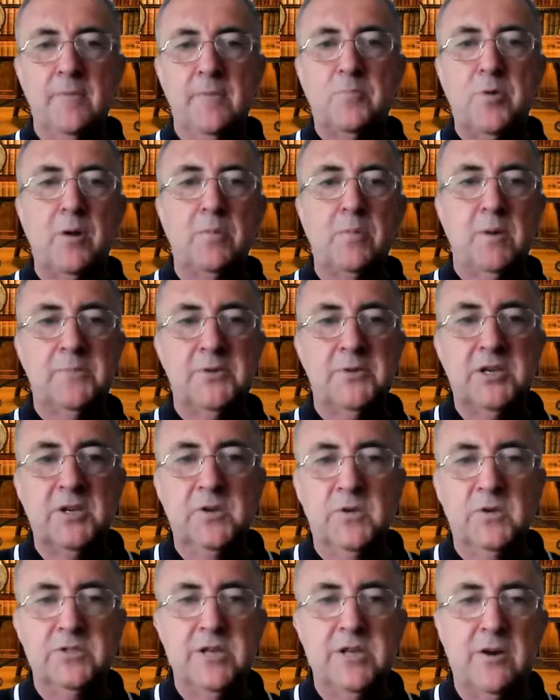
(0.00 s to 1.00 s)
Problems can
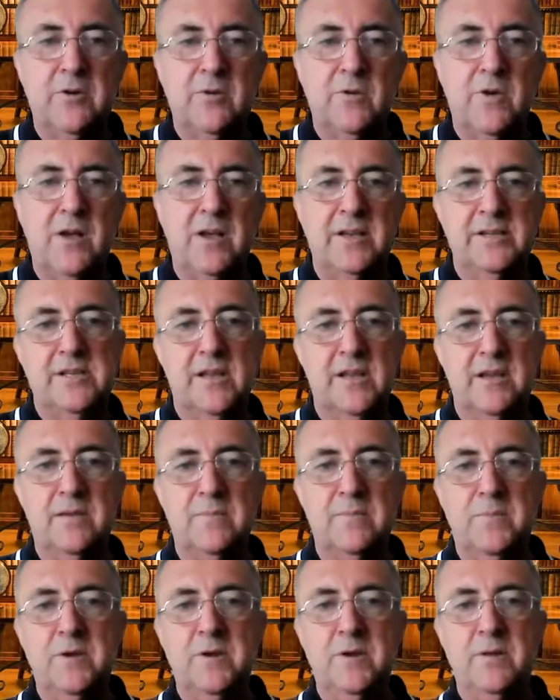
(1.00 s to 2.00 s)
also arise, like
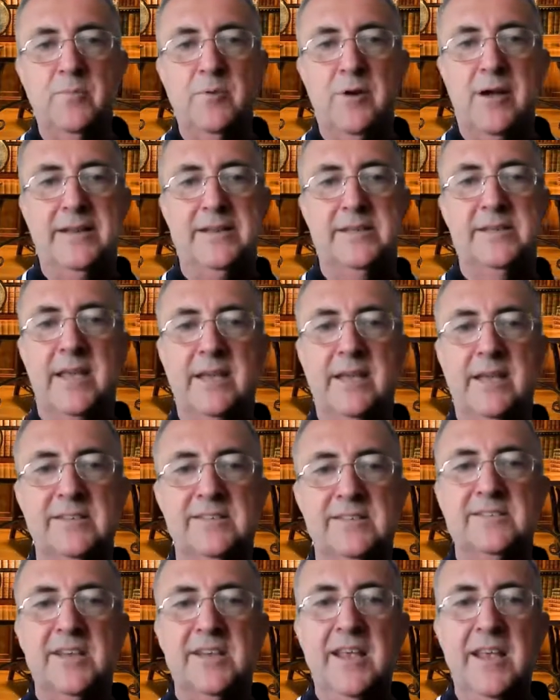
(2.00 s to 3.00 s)
computer
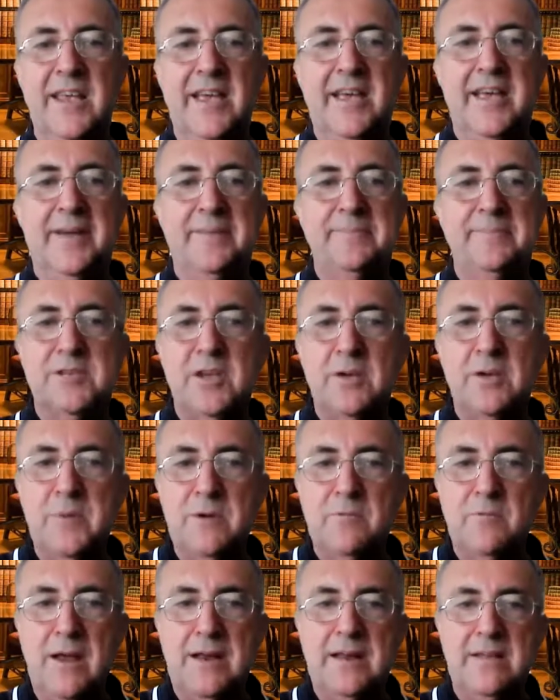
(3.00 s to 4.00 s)
breakdowns, so be
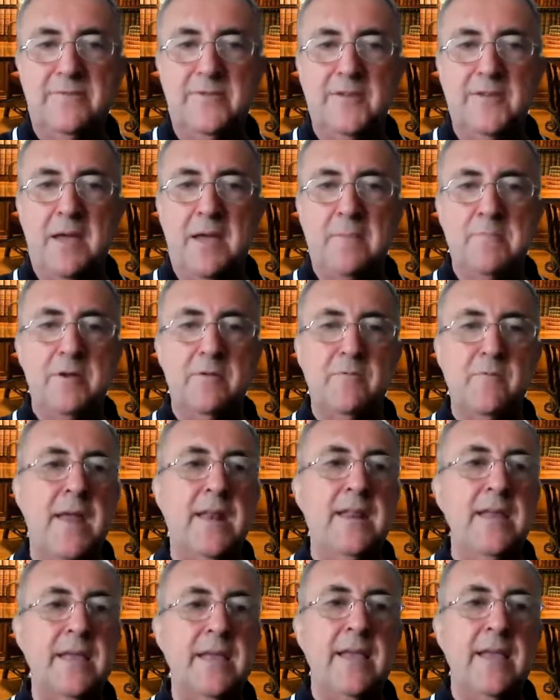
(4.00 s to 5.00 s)
ready for that. Be
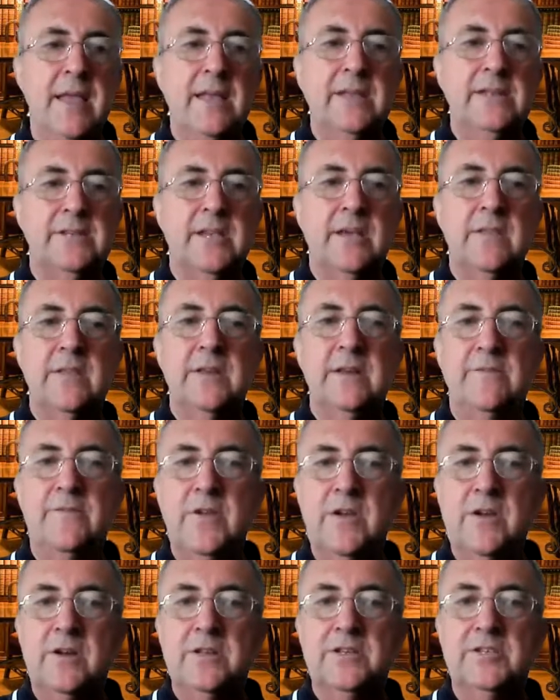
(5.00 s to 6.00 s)
ready so that if you
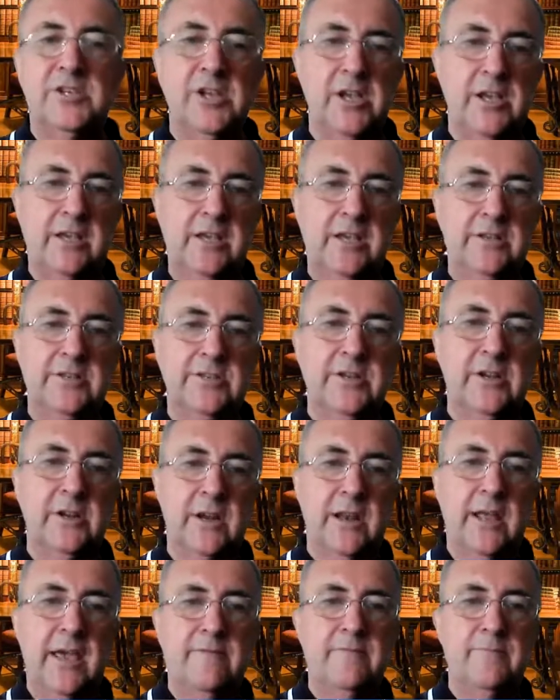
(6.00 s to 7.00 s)
got sick, you'd still
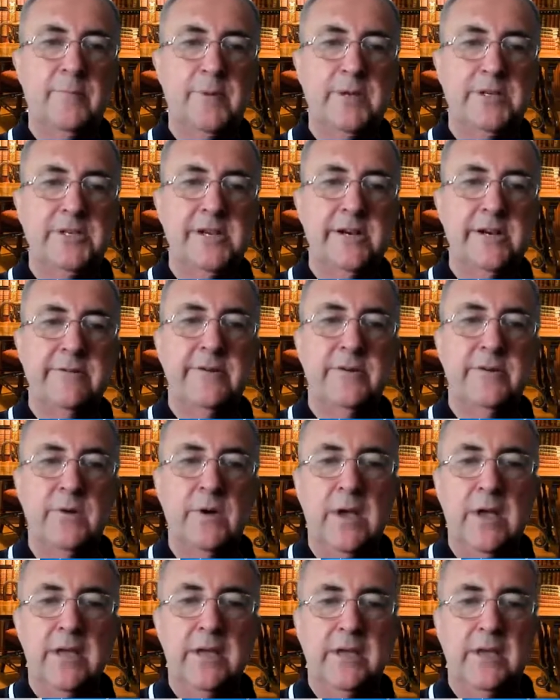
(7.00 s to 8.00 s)
have material
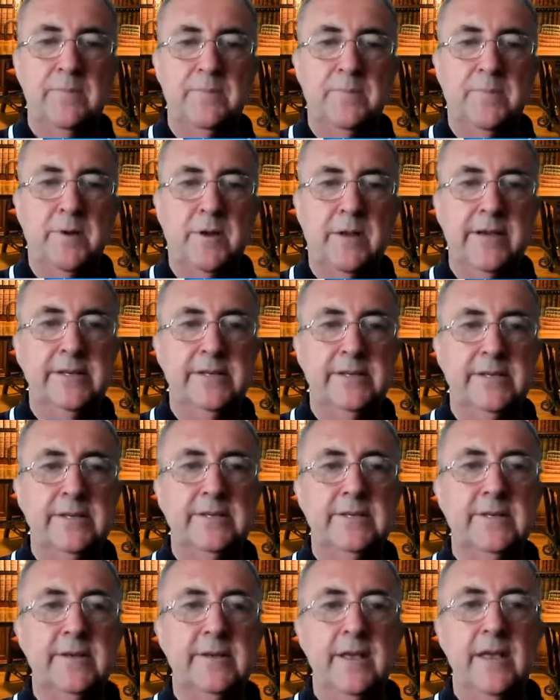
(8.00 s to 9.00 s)
completed,
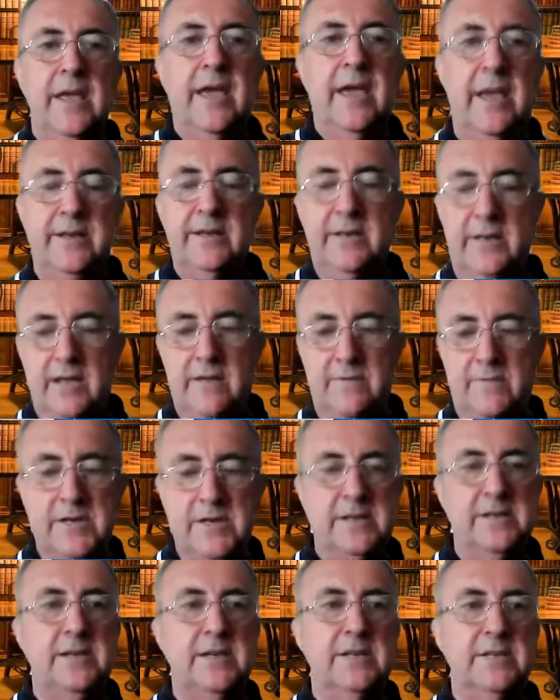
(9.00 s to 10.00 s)
and if you
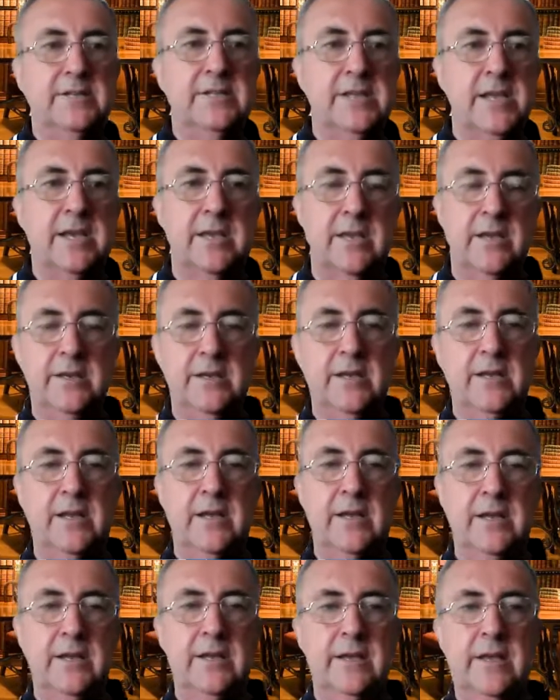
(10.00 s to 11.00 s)
did get sick, you'd get
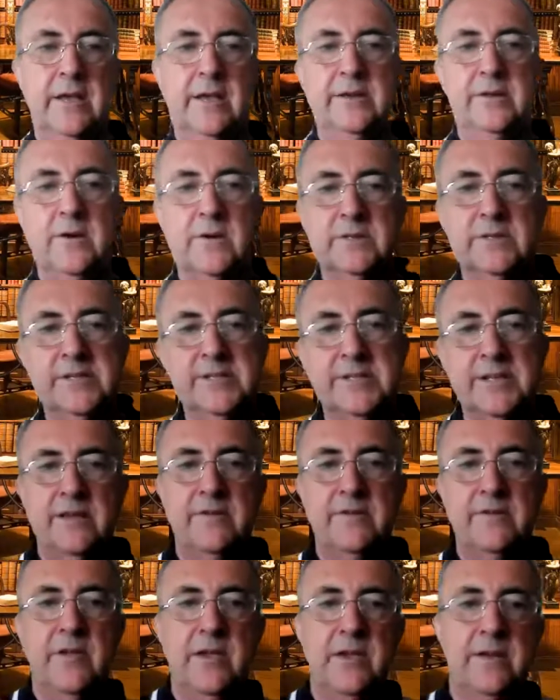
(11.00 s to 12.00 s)
a doctor's
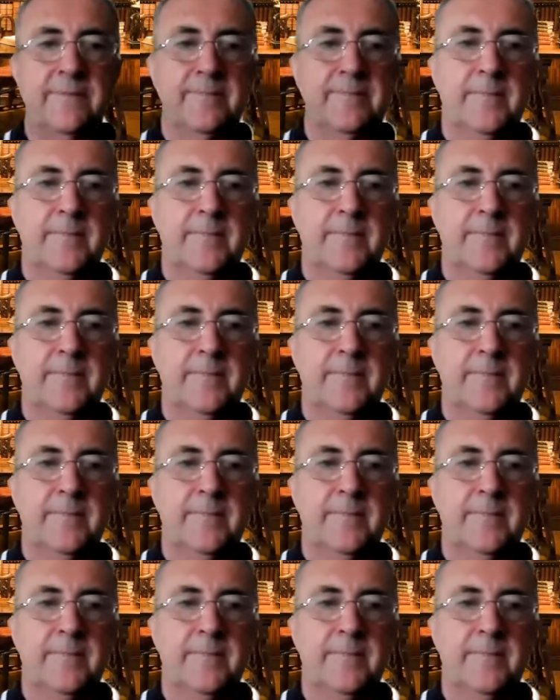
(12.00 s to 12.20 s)
certificate.